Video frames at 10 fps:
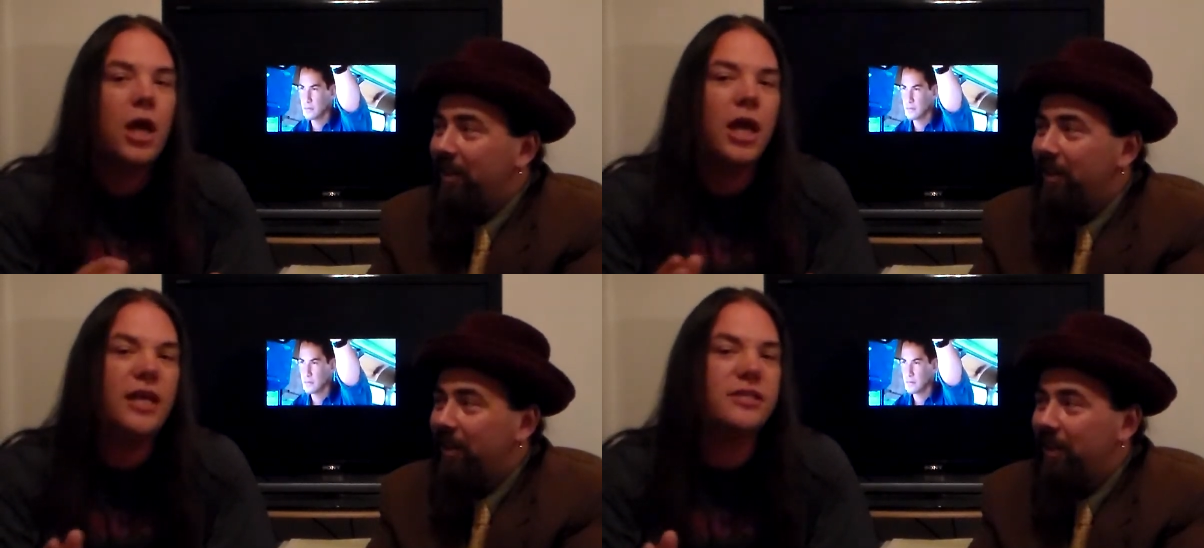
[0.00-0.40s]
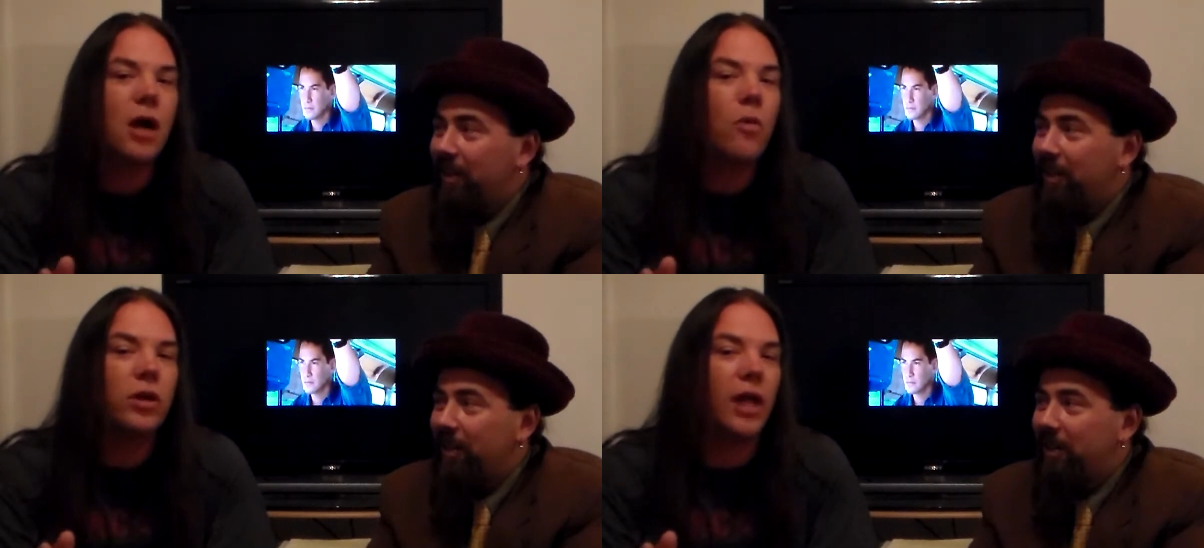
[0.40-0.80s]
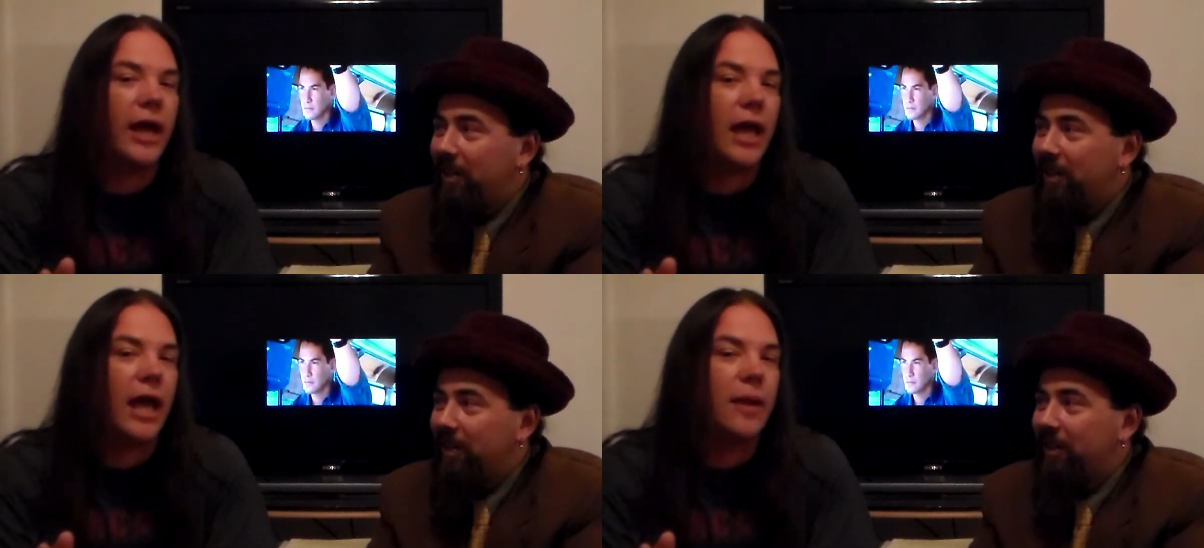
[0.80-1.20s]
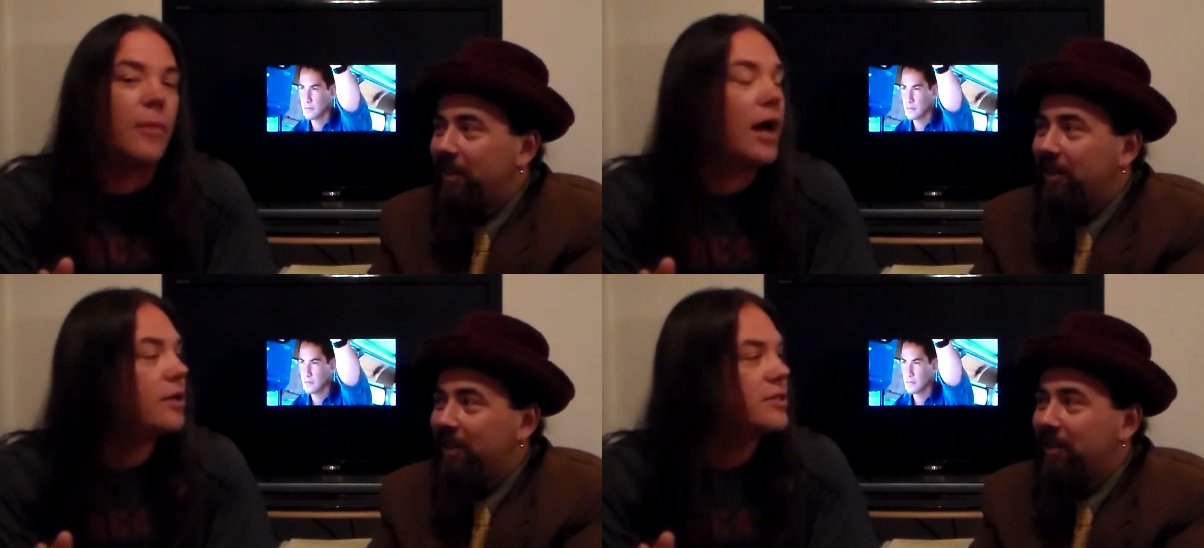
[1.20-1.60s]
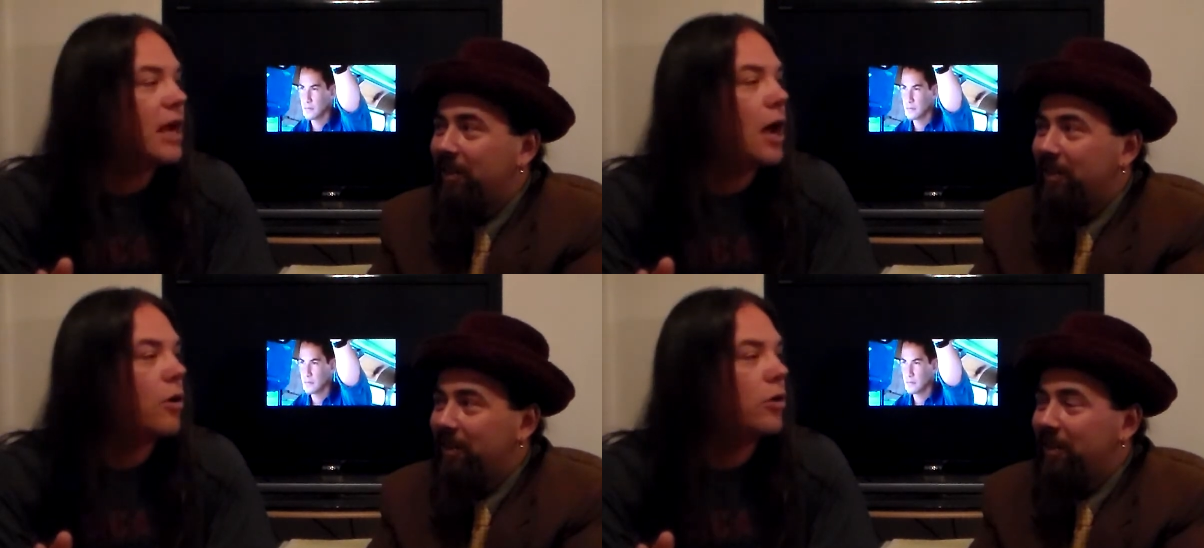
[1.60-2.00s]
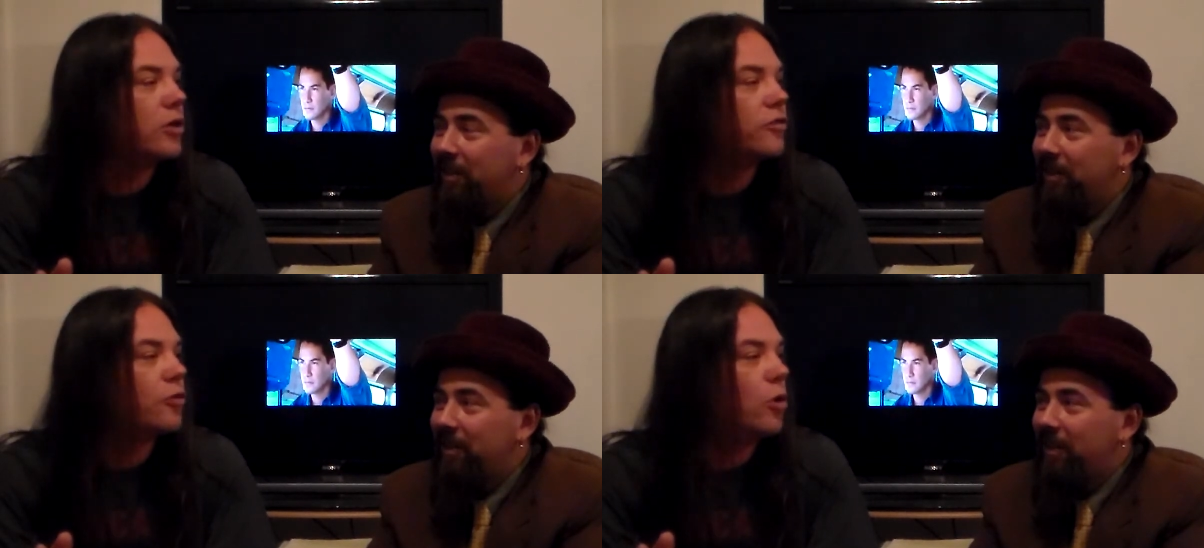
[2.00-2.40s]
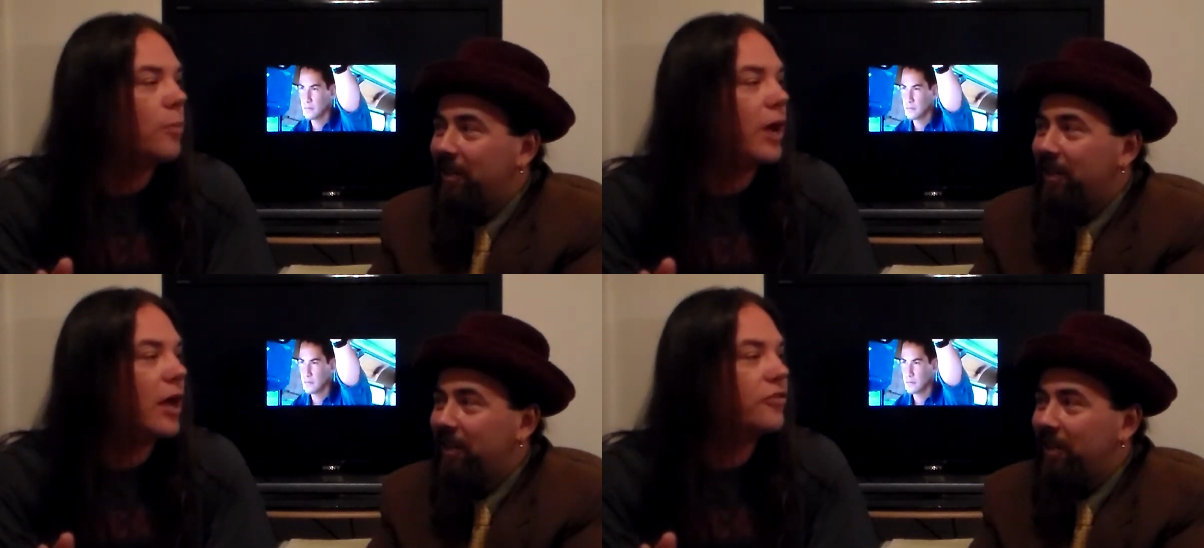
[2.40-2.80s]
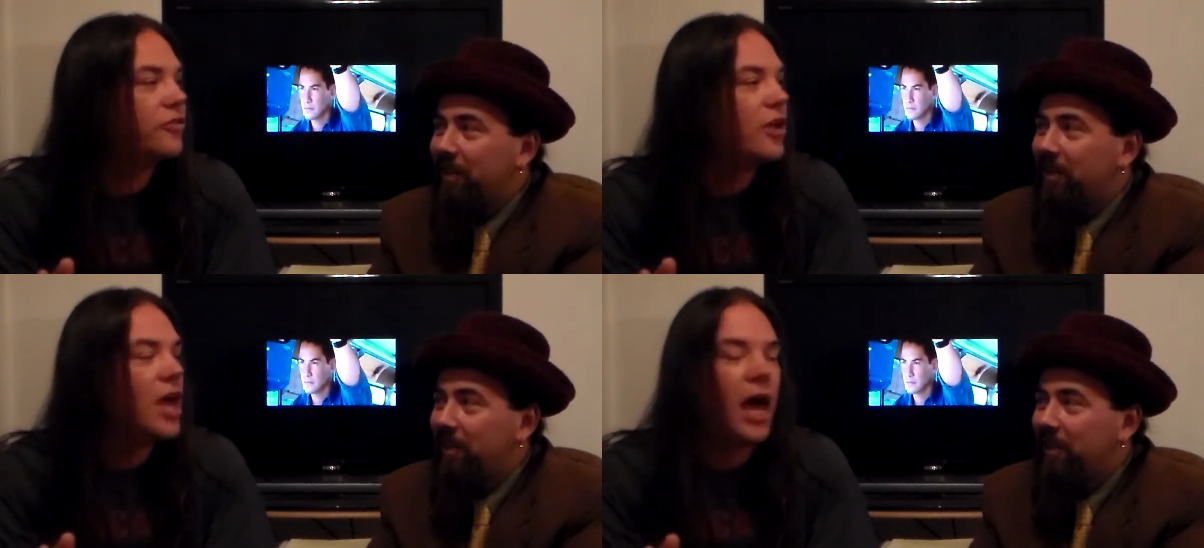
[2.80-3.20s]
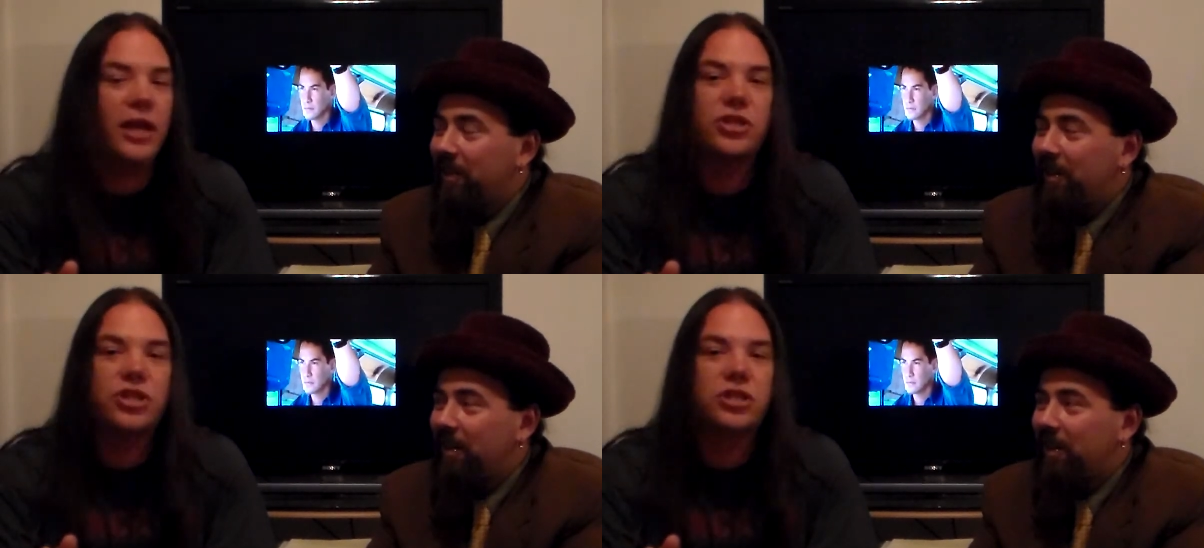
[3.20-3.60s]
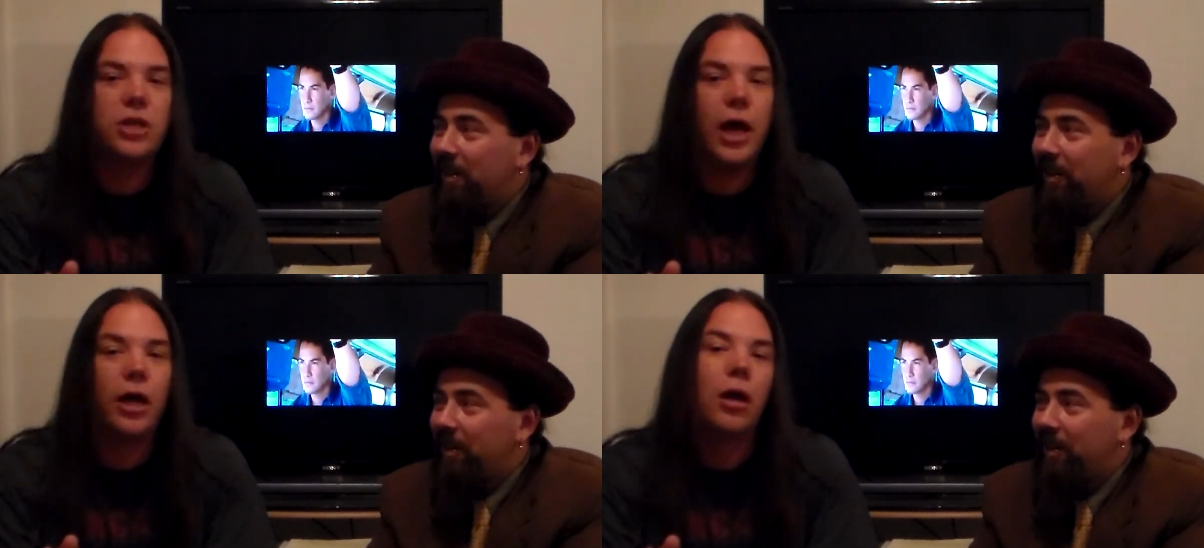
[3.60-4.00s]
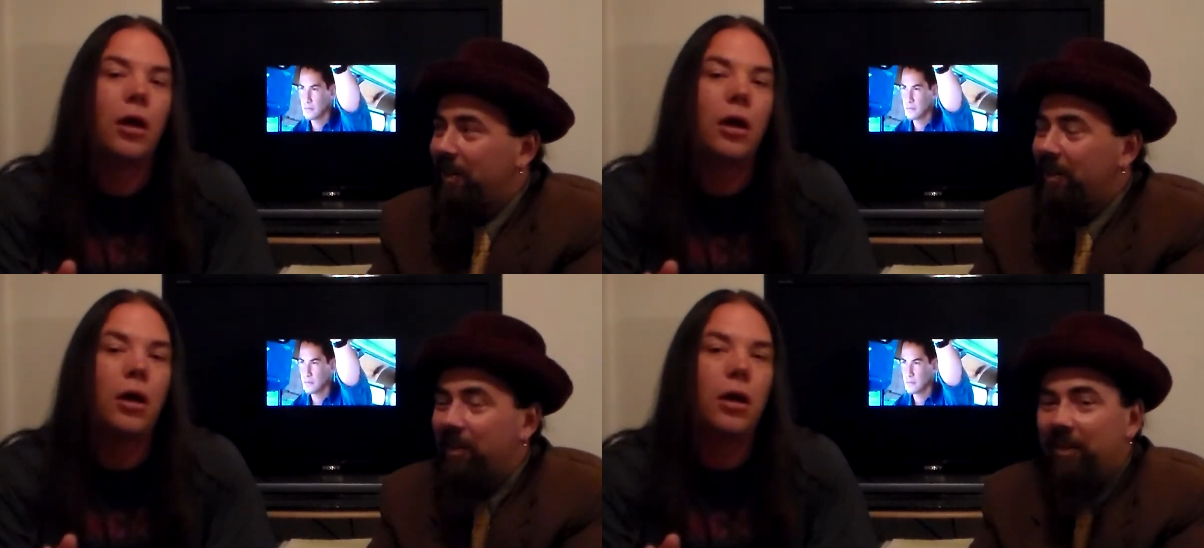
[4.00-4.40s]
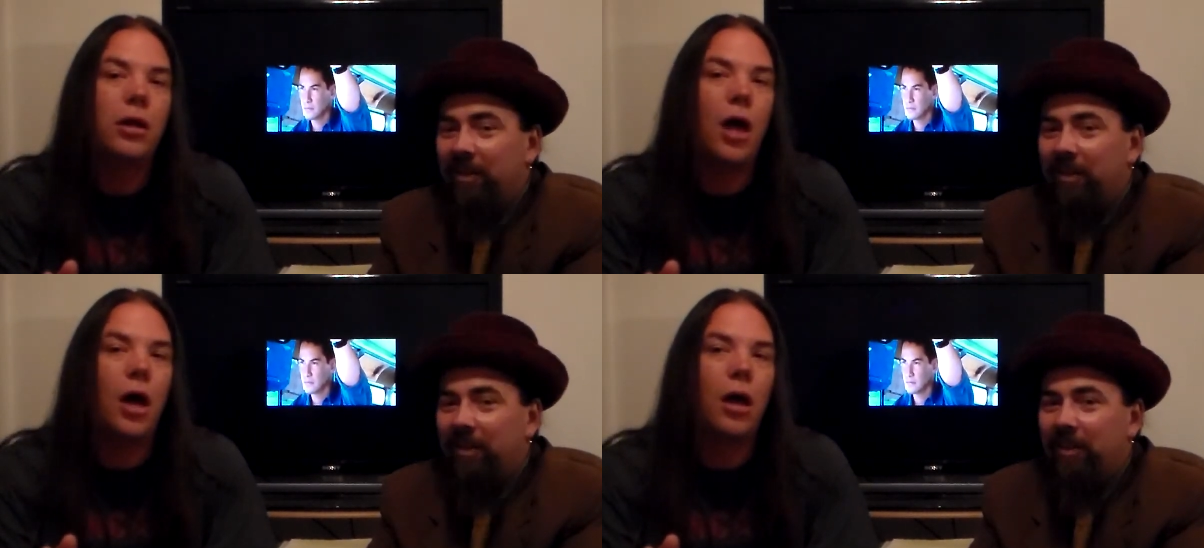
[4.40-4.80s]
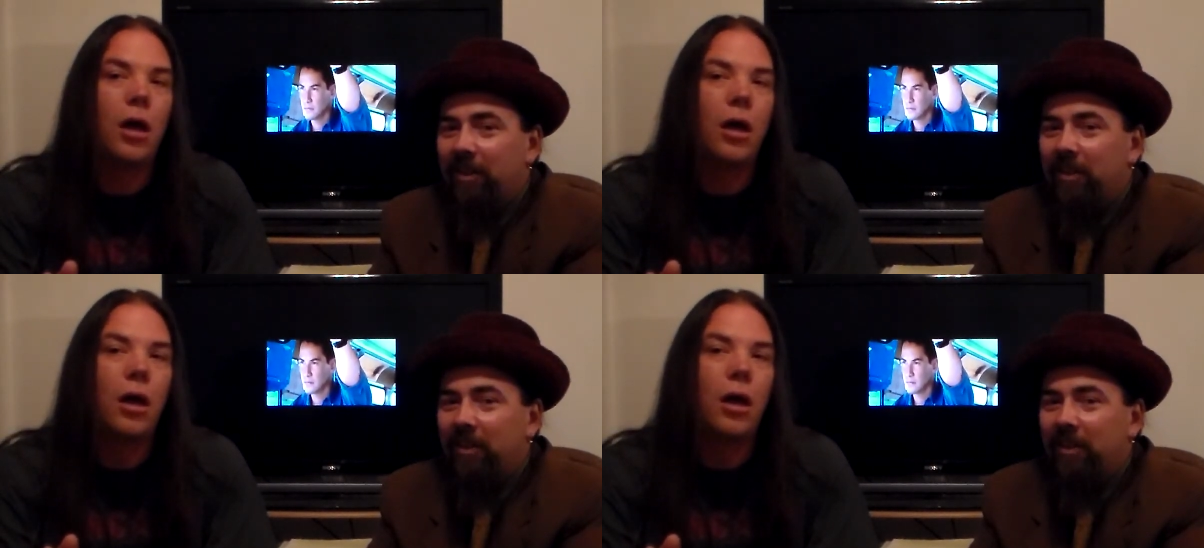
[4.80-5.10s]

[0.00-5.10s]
Speaker 1: he's going like 80 miles an hour in a school bus and he's just like, yeah,